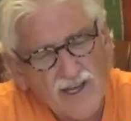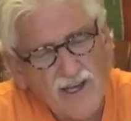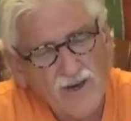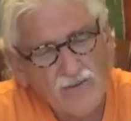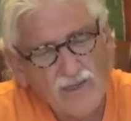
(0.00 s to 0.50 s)

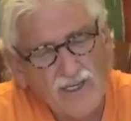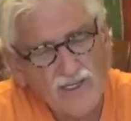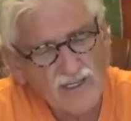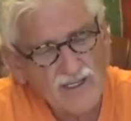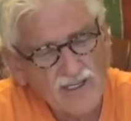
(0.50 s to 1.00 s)
Help
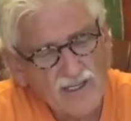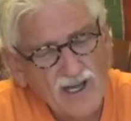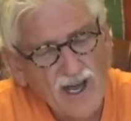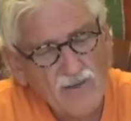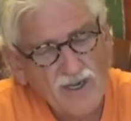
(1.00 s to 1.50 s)
me.
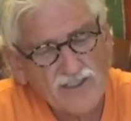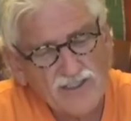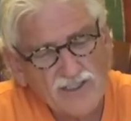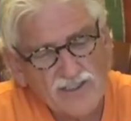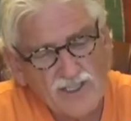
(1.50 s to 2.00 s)
I'm a
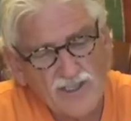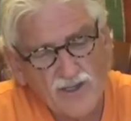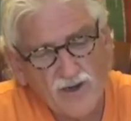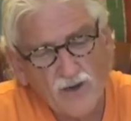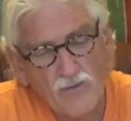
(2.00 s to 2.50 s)

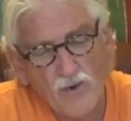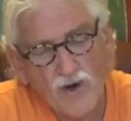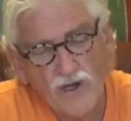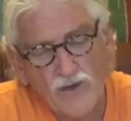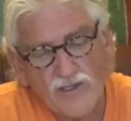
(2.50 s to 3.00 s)
16-year-old
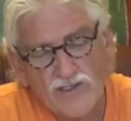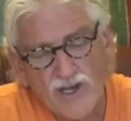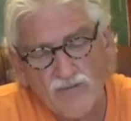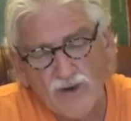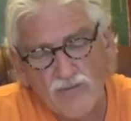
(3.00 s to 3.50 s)
boy who is
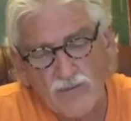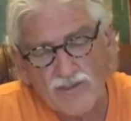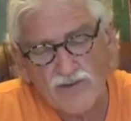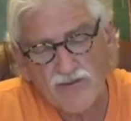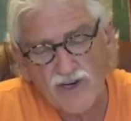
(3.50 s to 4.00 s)
suffering from
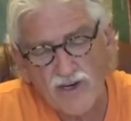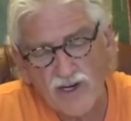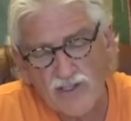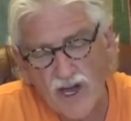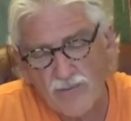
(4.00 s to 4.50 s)
severe
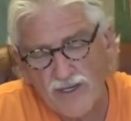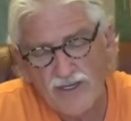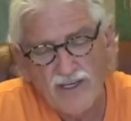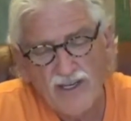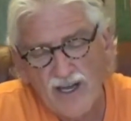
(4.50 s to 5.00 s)

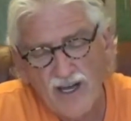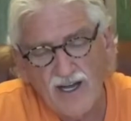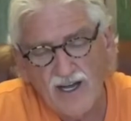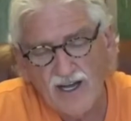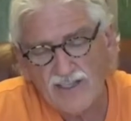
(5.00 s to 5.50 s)
atopic
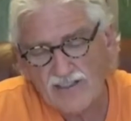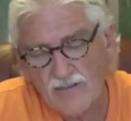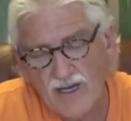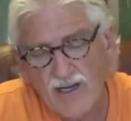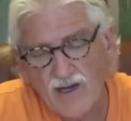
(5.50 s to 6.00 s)

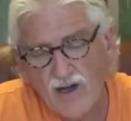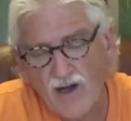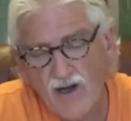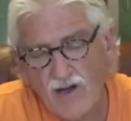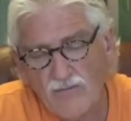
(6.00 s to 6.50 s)
eczema
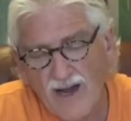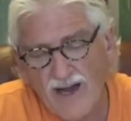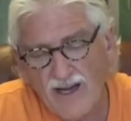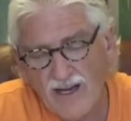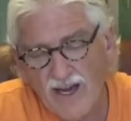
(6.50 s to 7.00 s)
all
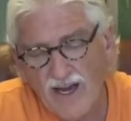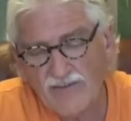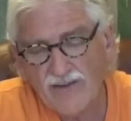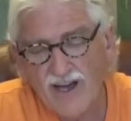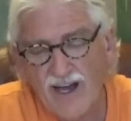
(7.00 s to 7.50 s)
my
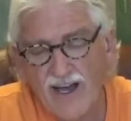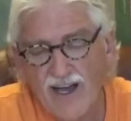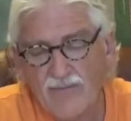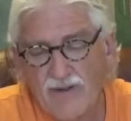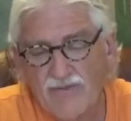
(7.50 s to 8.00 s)
life. I
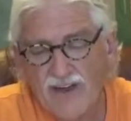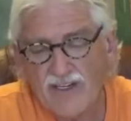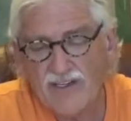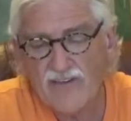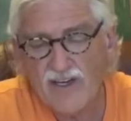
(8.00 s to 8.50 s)
am
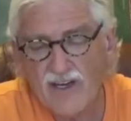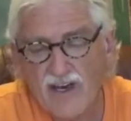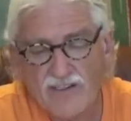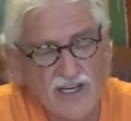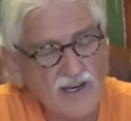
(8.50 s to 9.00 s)
affected in
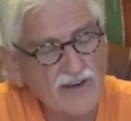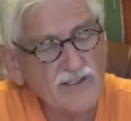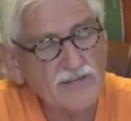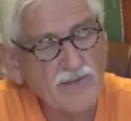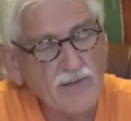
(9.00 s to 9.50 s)
large
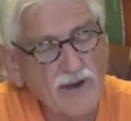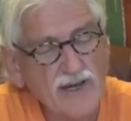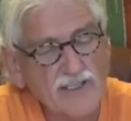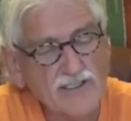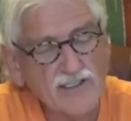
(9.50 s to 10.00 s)
areas of my
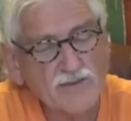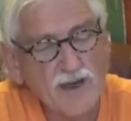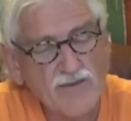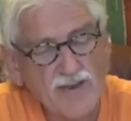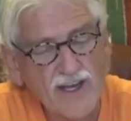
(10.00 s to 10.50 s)
body, such as
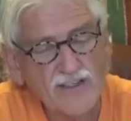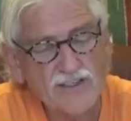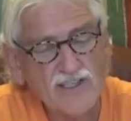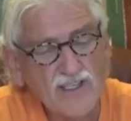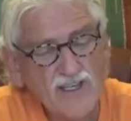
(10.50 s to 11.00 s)
my
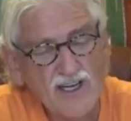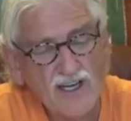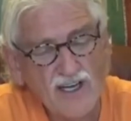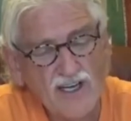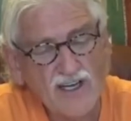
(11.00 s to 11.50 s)
face,
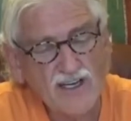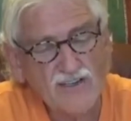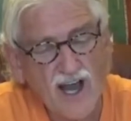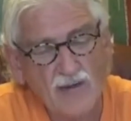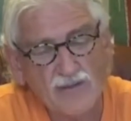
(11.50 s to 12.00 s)

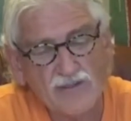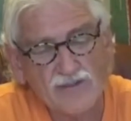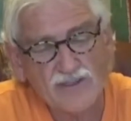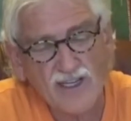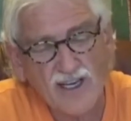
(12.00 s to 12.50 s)

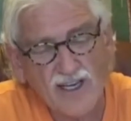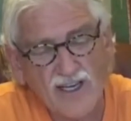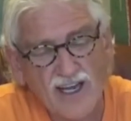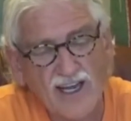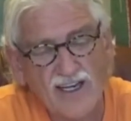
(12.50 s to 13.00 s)
abdominals,
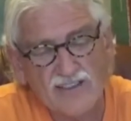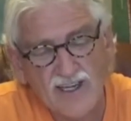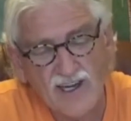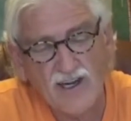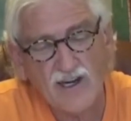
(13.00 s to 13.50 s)
legs,
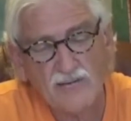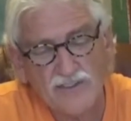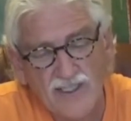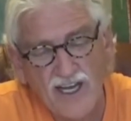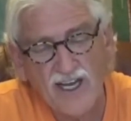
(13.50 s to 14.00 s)

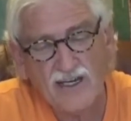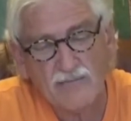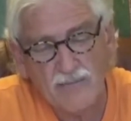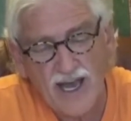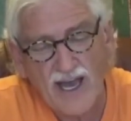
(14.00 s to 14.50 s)
arms, neck,
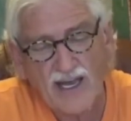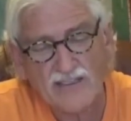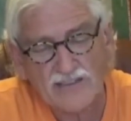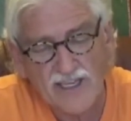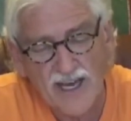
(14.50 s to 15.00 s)

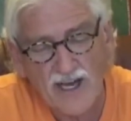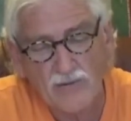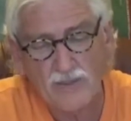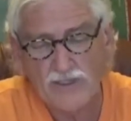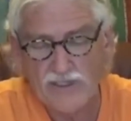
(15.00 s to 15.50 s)
back,
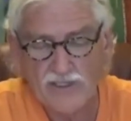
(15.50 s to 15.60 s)
scalp.